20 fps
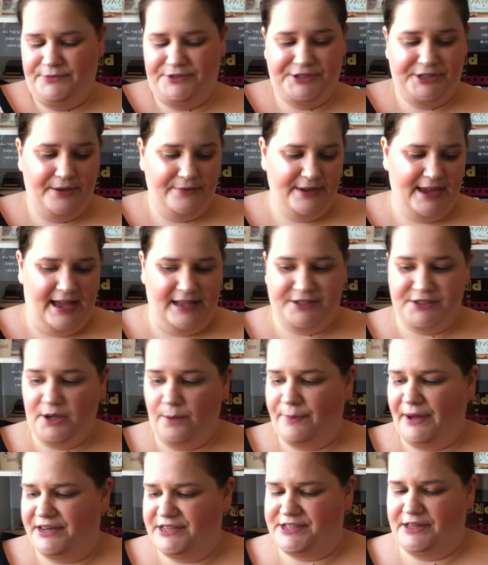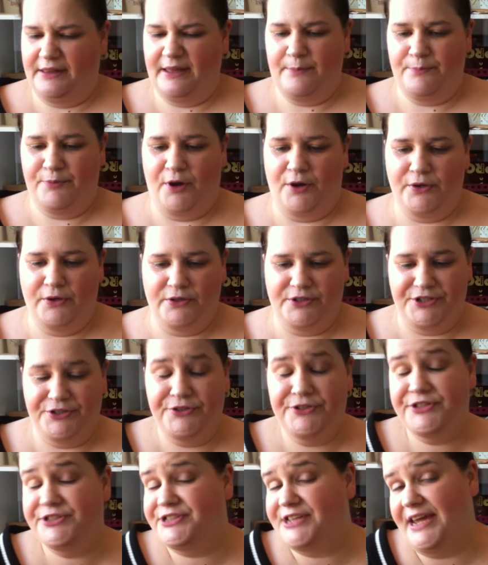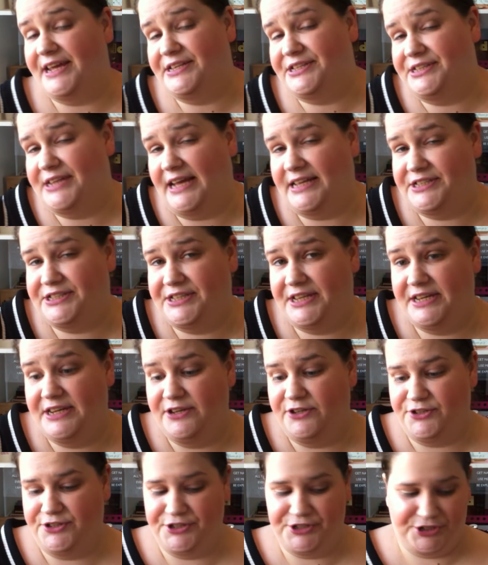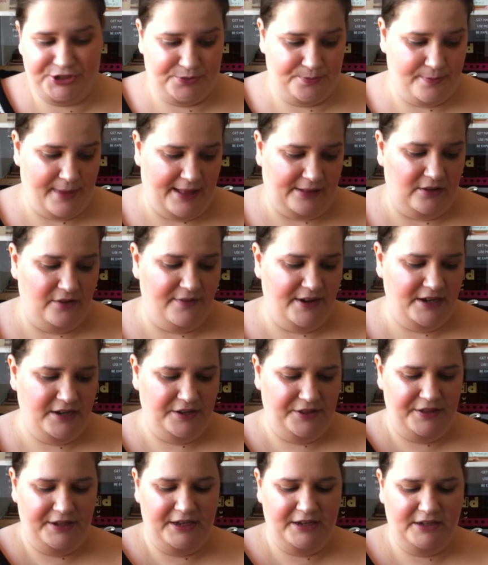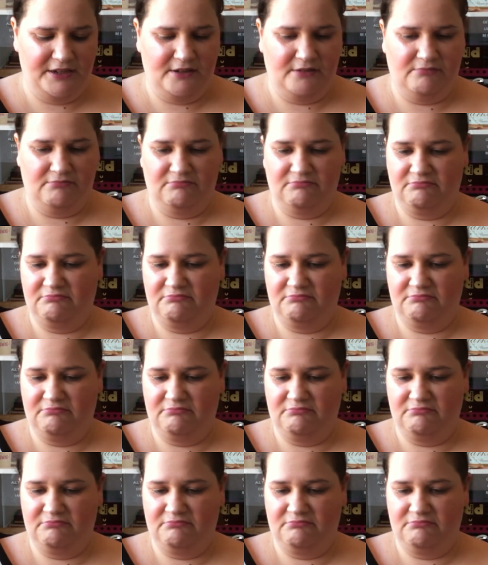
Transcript: So yeah, it's not bad as a lip product. It doesn't taste nasty and it doesn't smell of anything.